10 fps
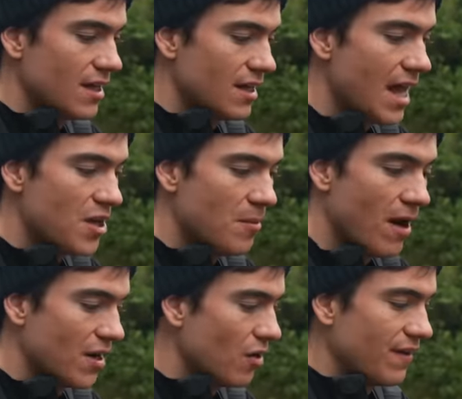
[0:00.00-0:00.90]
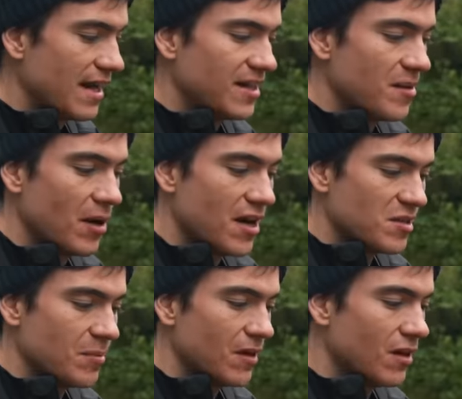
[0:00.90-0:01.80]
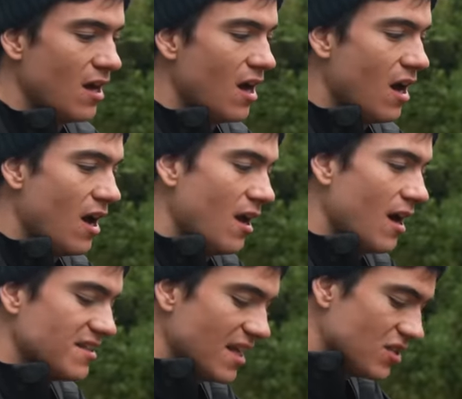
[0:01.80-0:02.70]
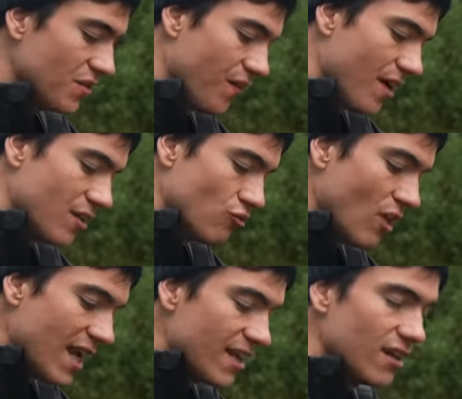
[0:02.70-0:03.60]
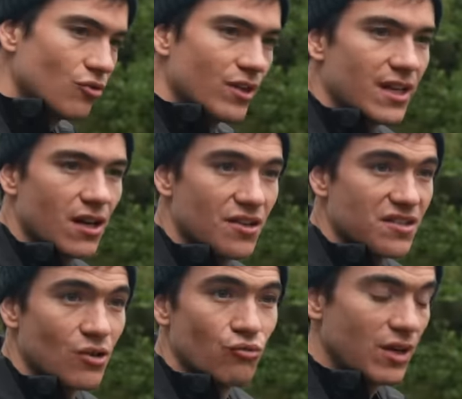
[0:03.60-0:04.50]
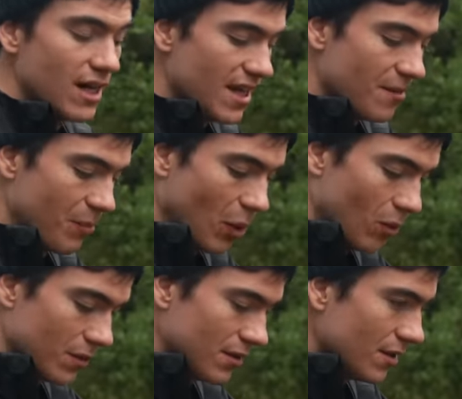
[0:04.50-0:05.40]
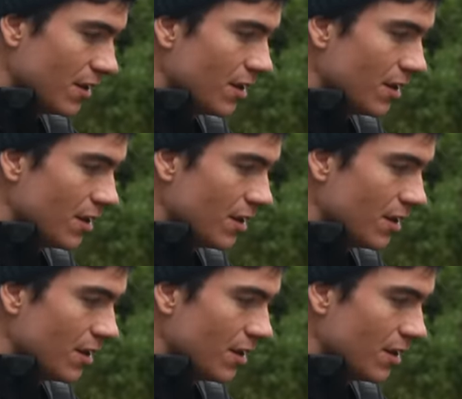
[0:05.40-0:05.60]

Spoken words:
Yeah, you might not have had any bites, but I tend to find regular recasting really important